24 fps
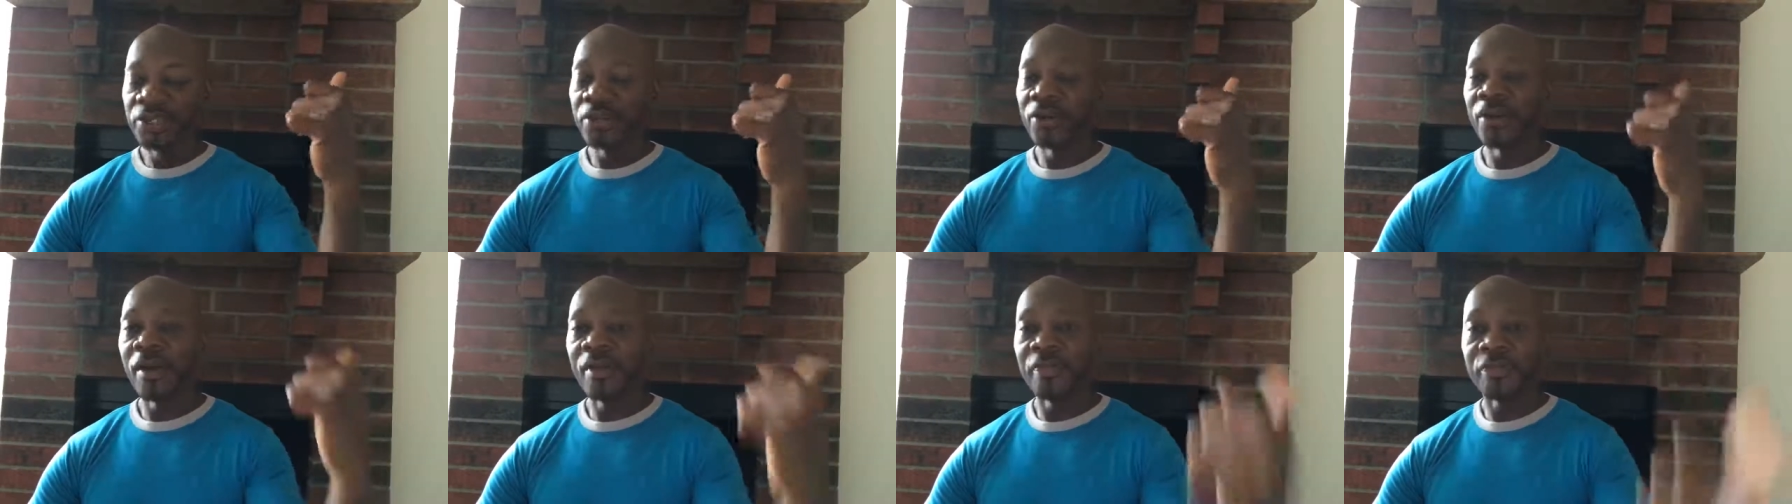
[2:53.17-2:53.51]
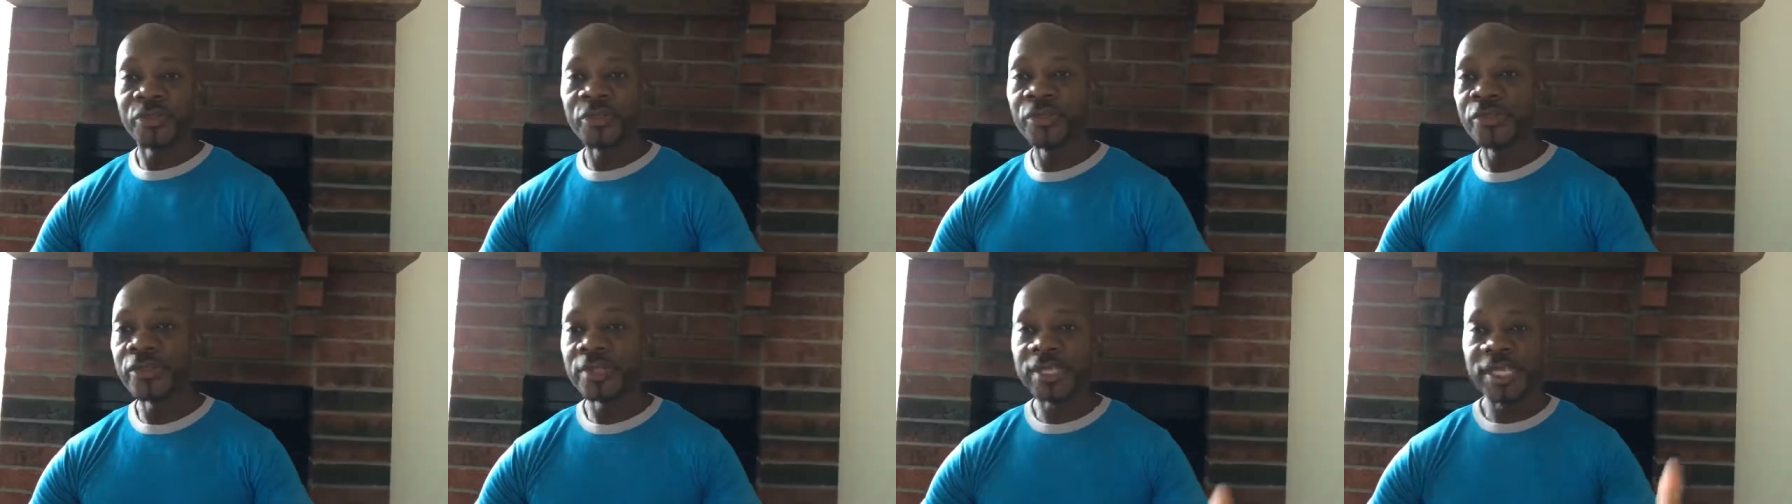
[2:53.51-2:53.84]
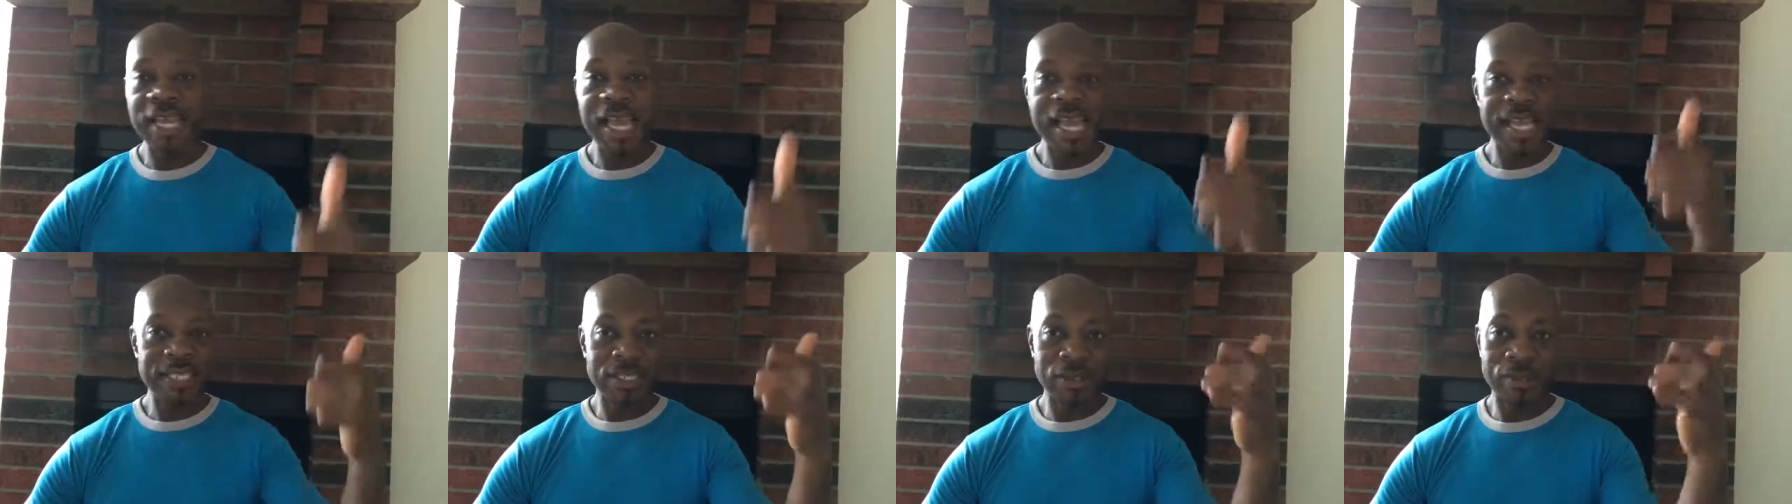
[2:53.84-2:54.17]
you know,
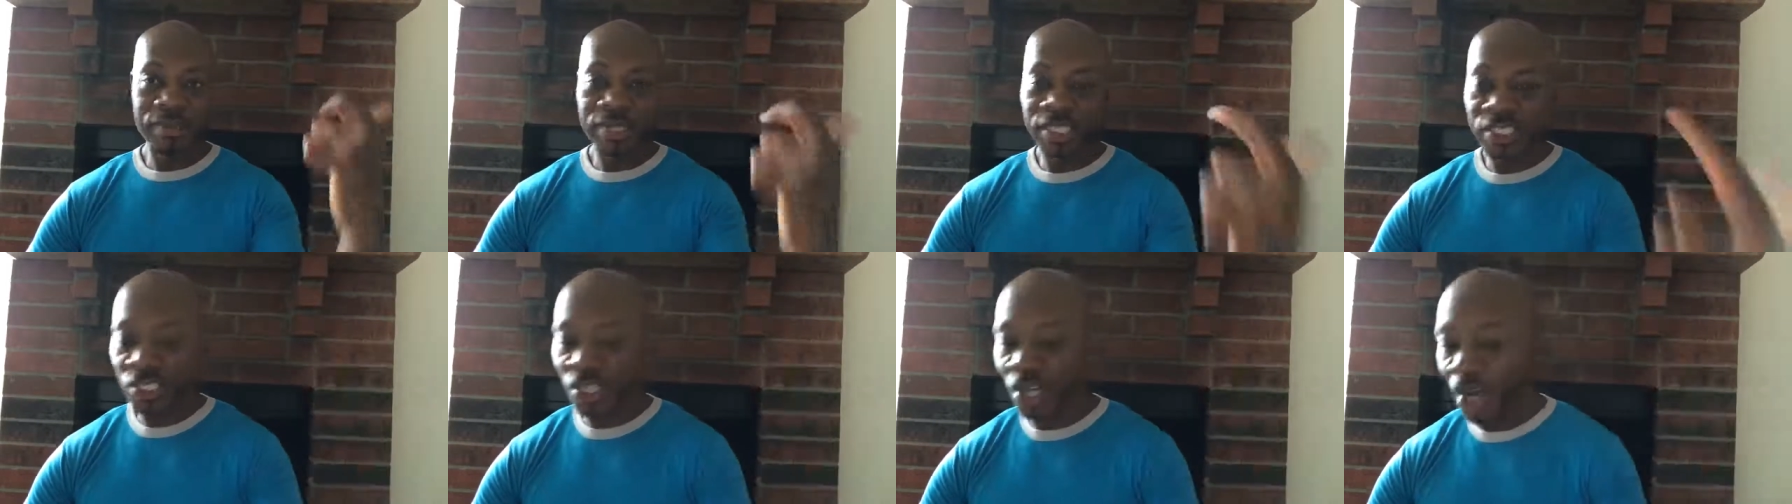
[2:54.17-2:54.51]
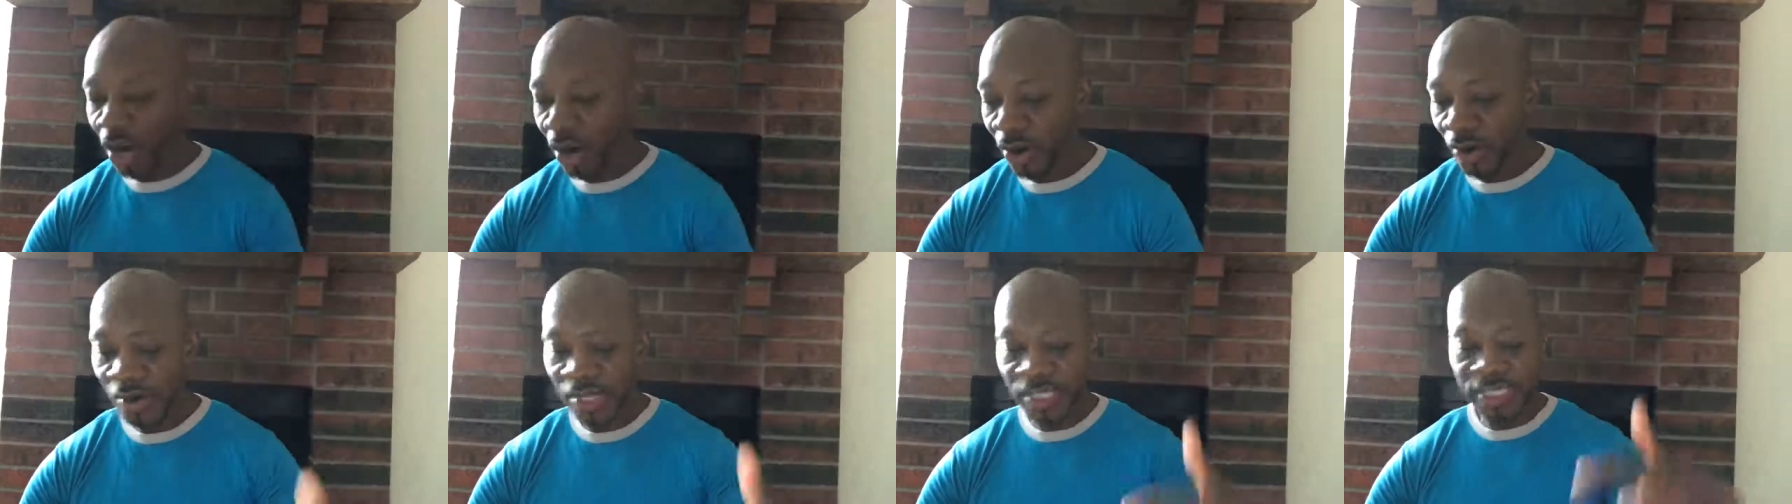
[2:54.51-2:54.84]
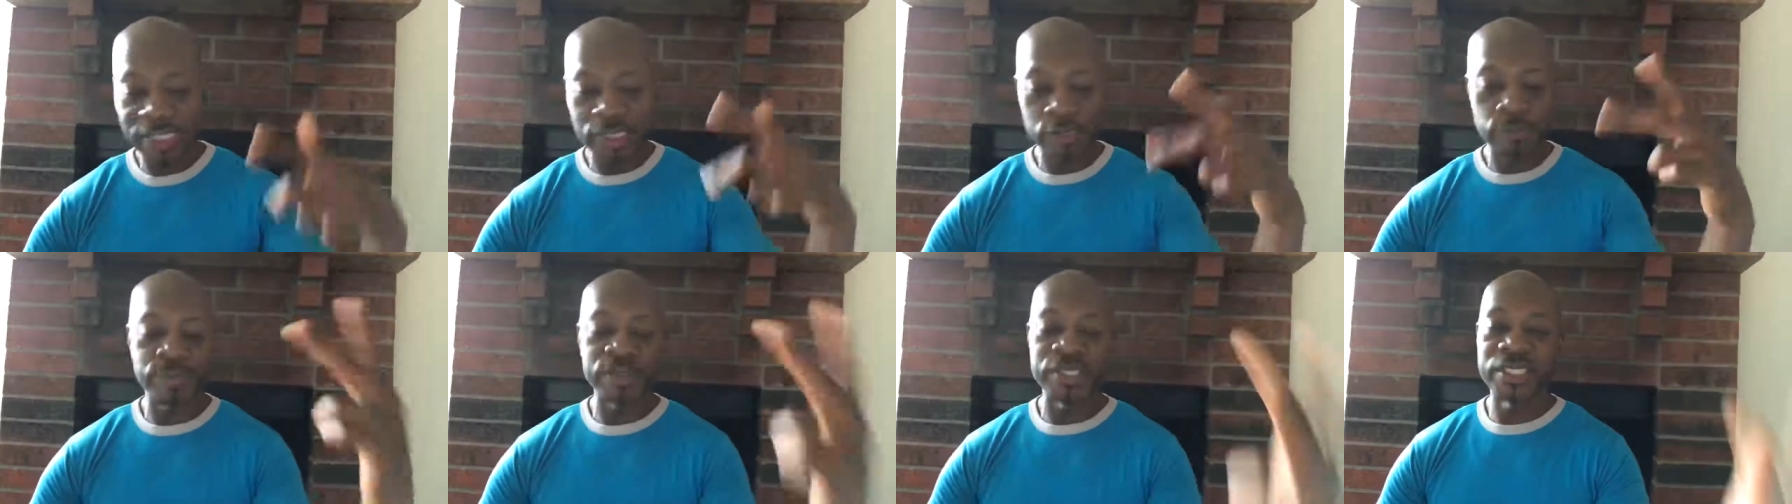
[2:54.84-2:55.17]
enthusiasm, it's
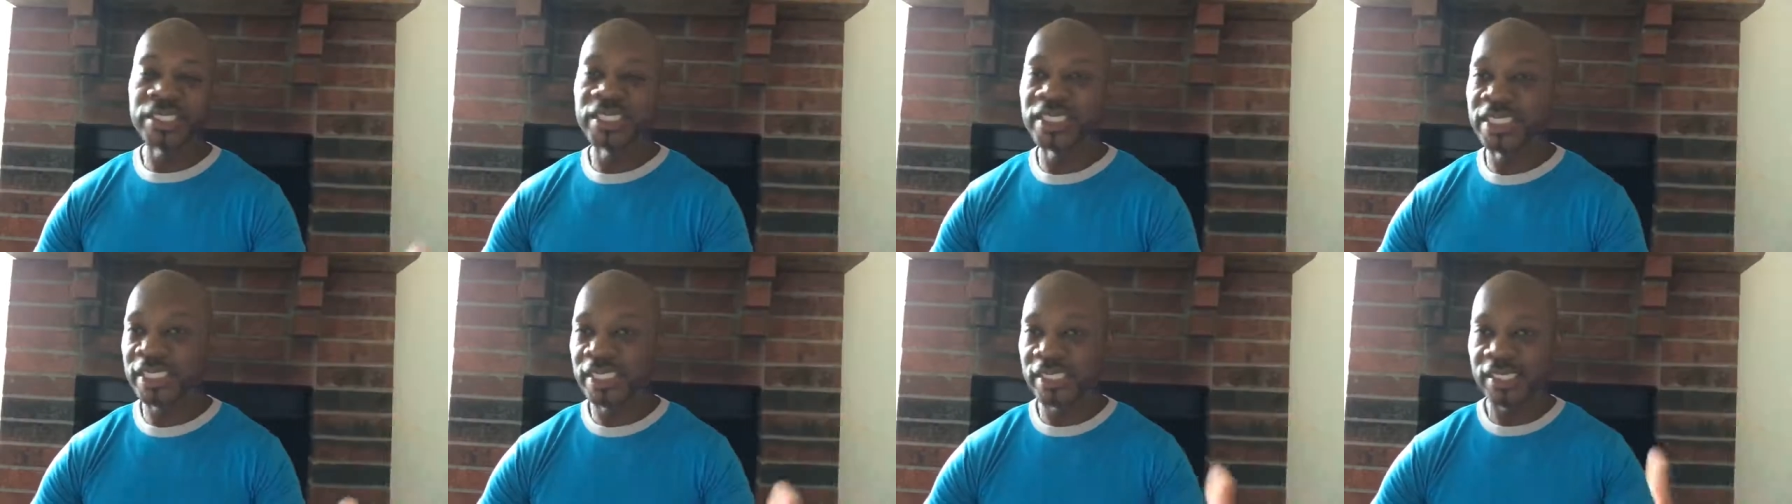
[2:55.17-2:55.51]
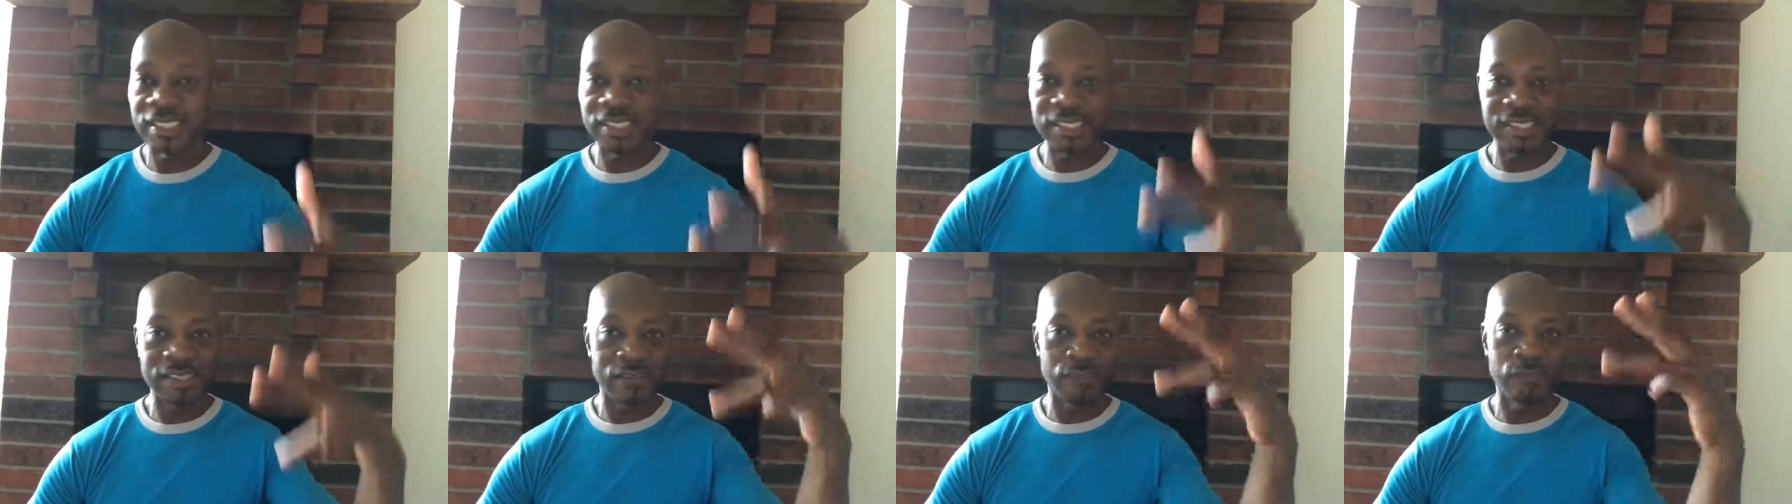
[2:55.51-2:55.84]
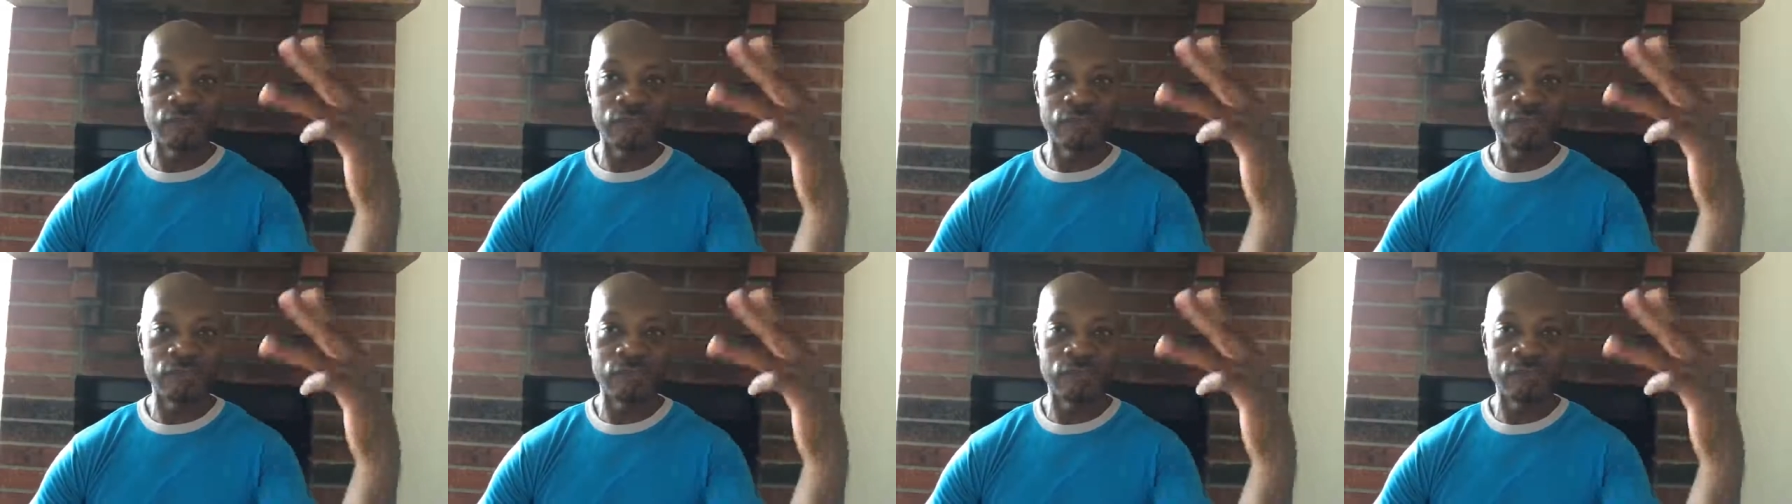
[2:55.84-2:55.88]
courage, it's persistence,